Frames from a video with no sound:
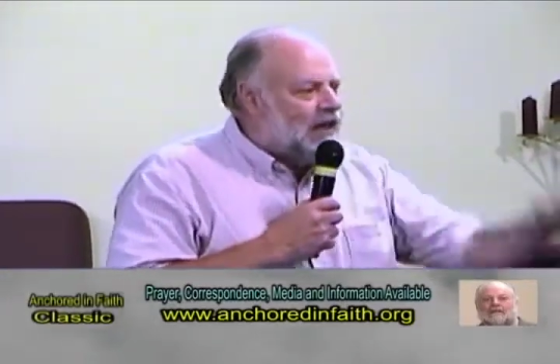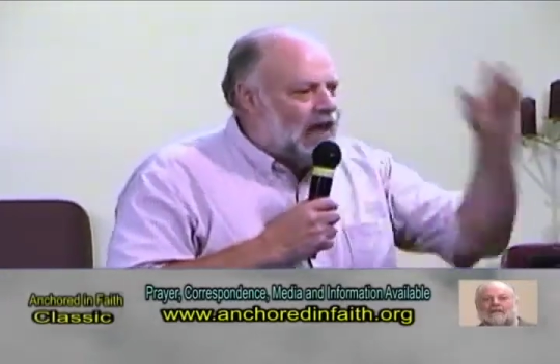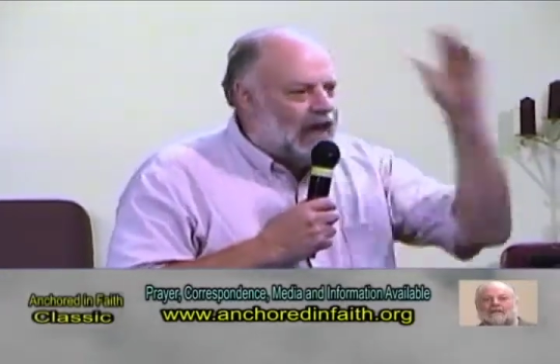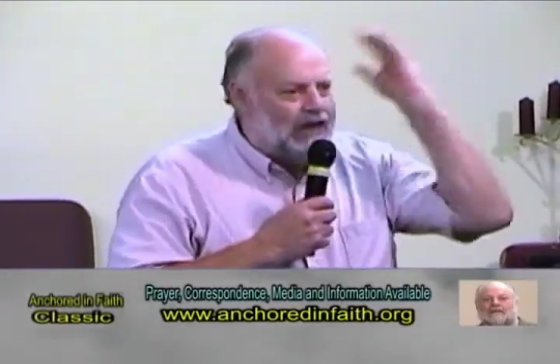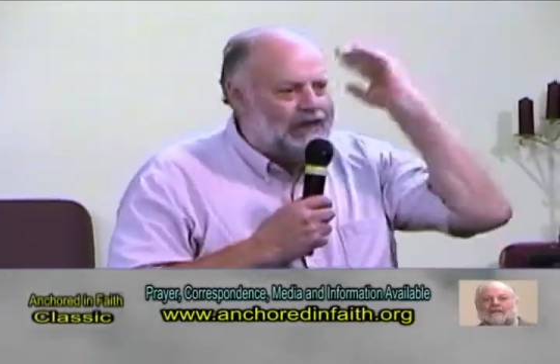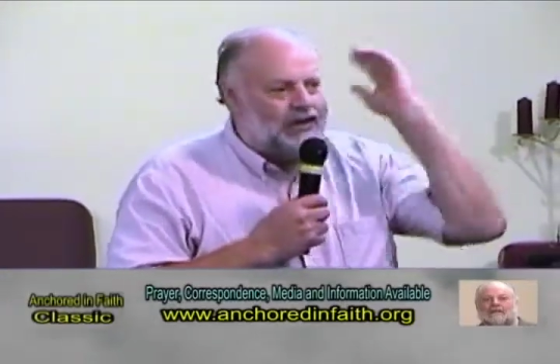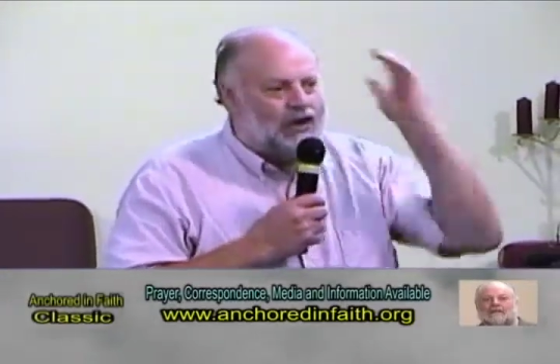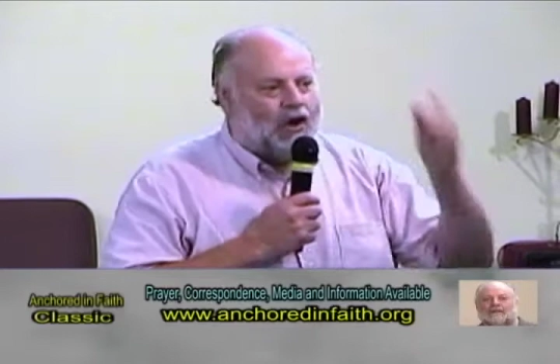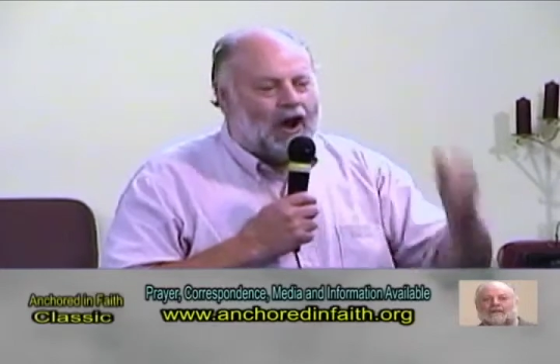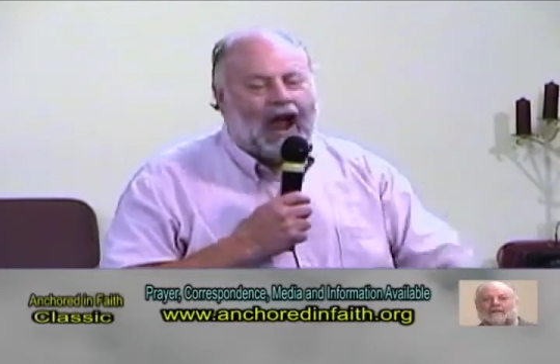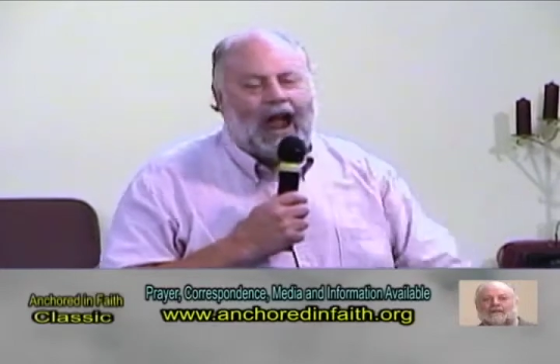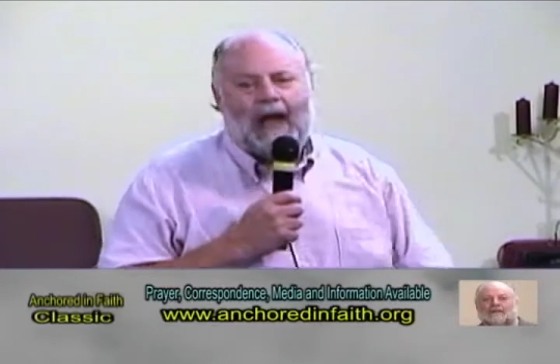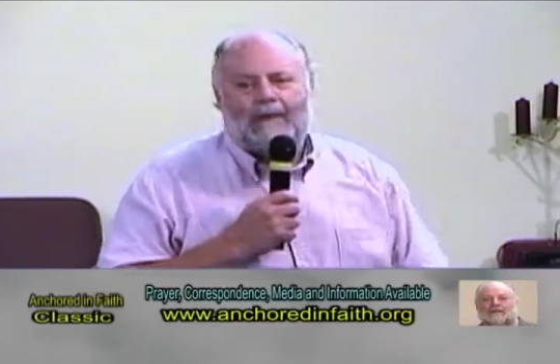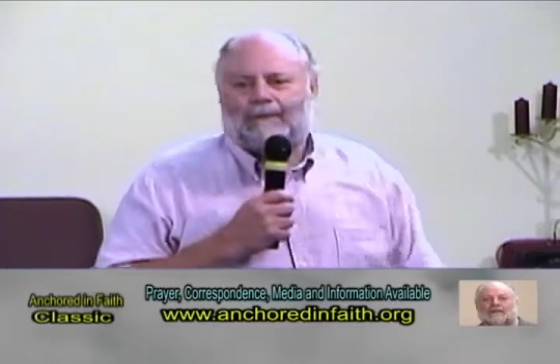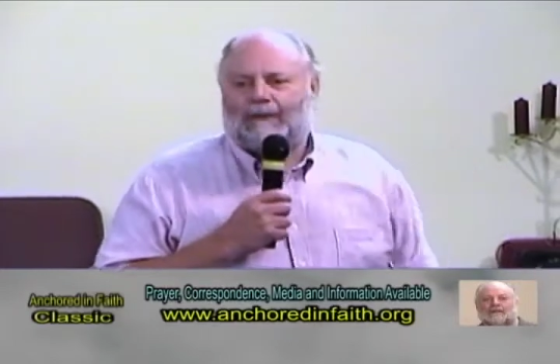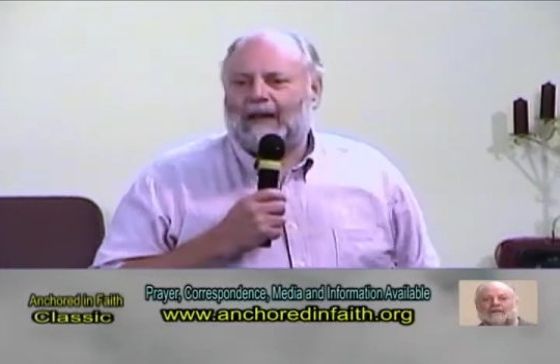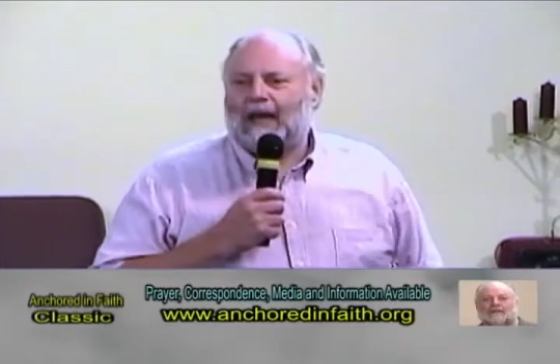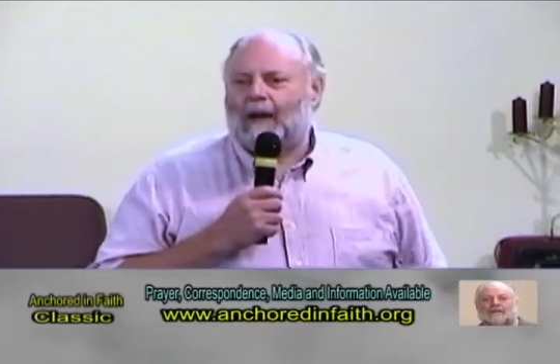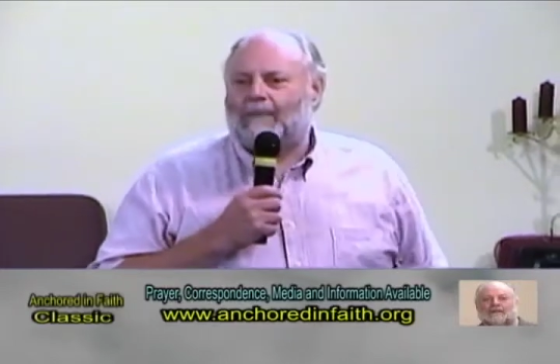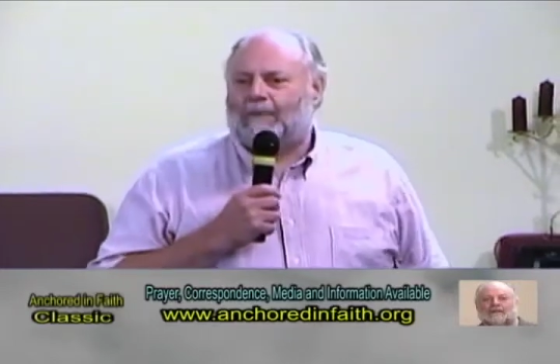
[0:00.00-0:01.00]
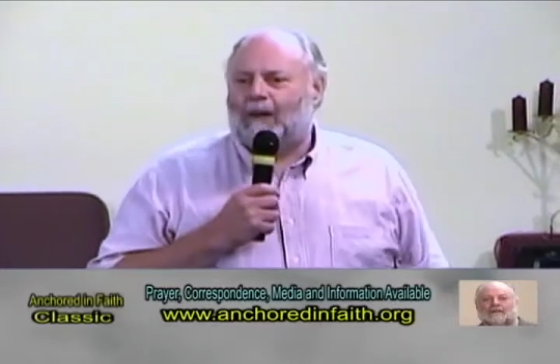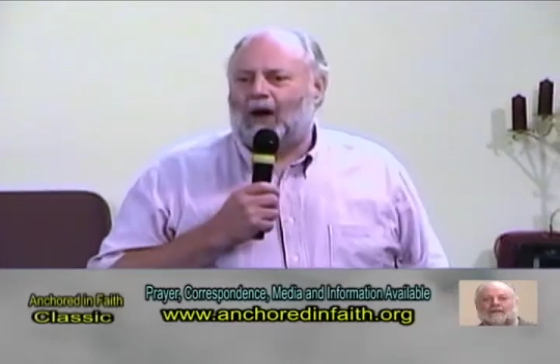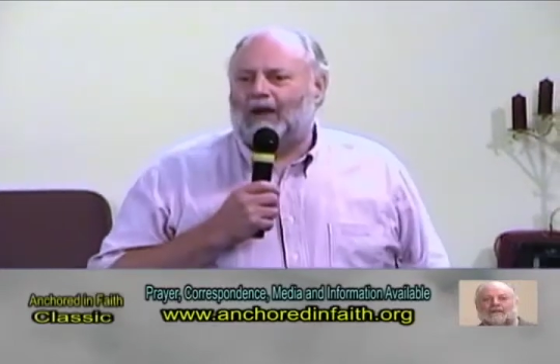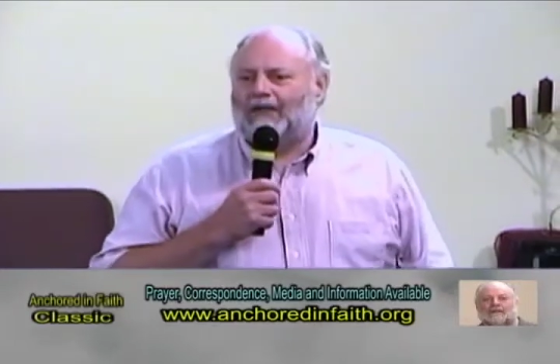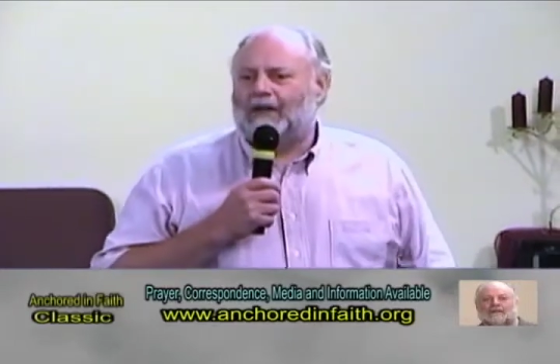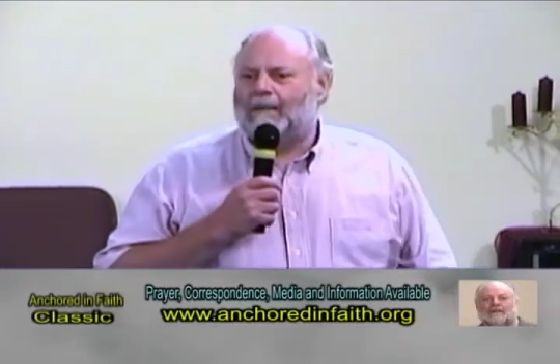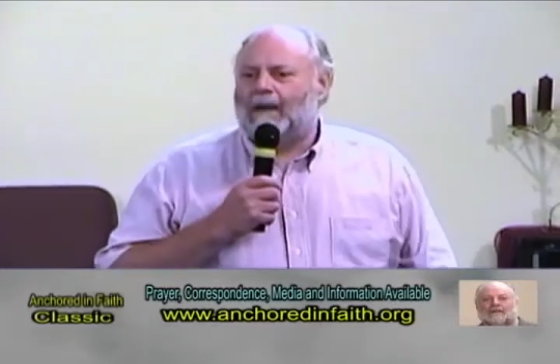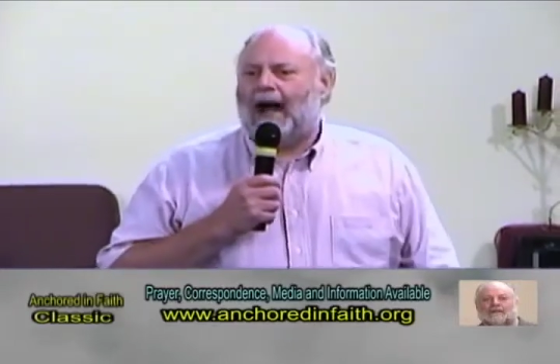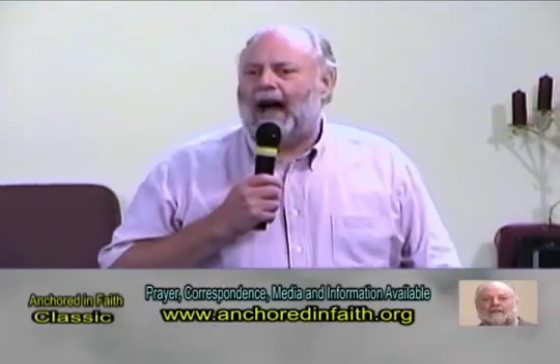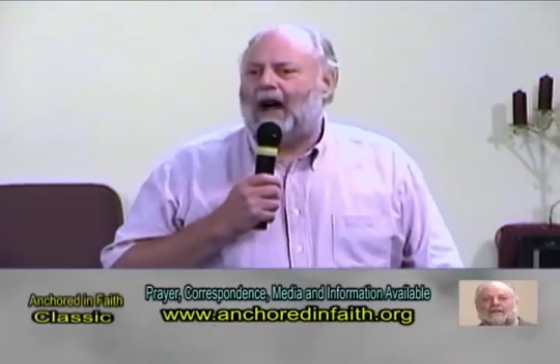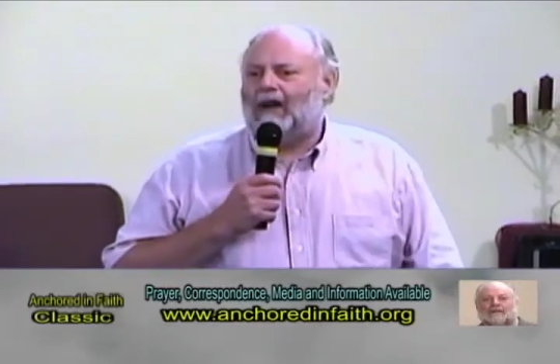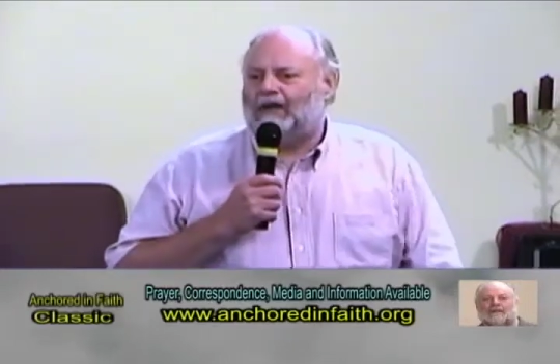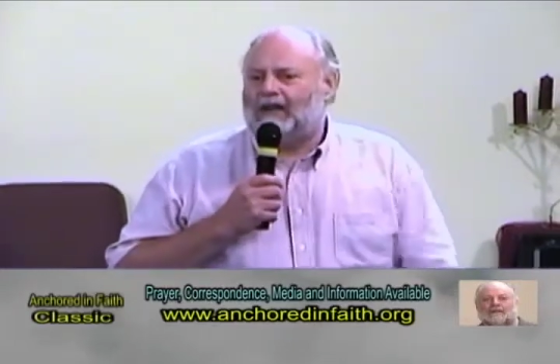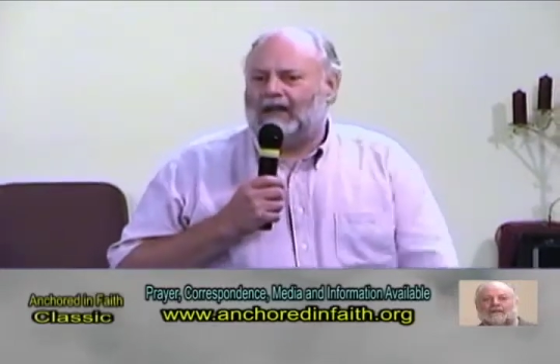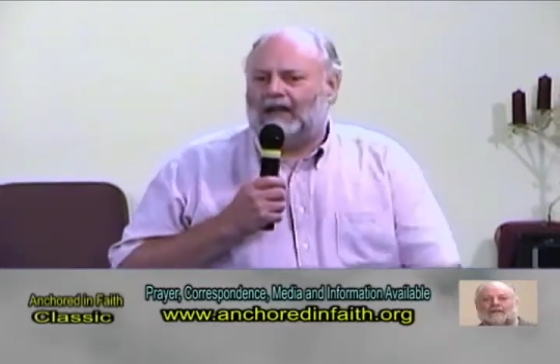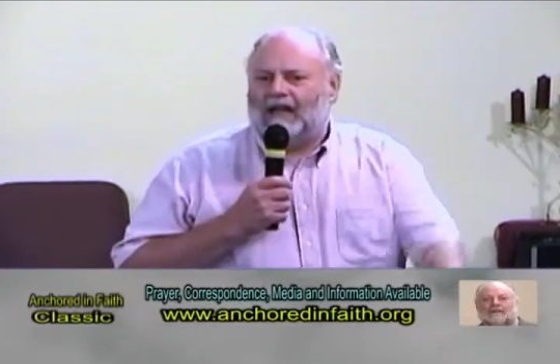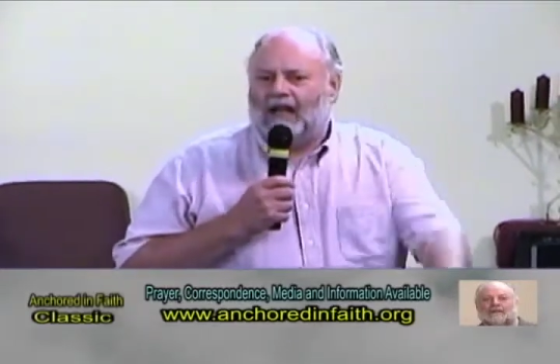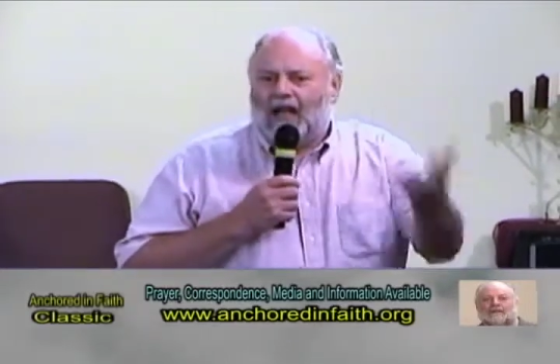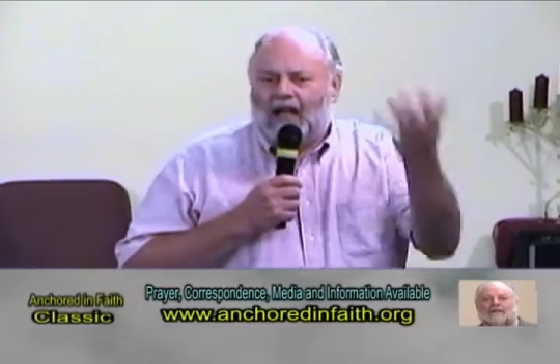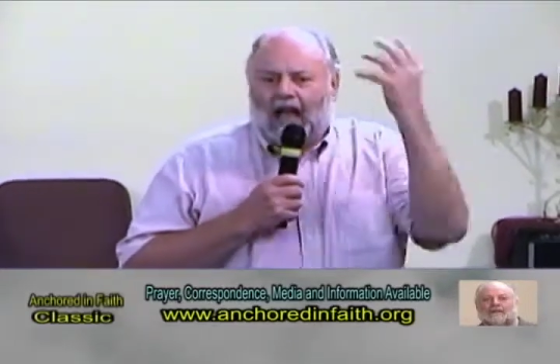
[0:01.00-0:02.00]
and you're happy up on the mountain
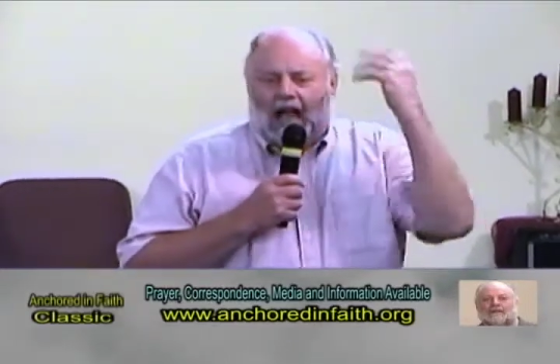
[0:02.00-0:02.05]
and,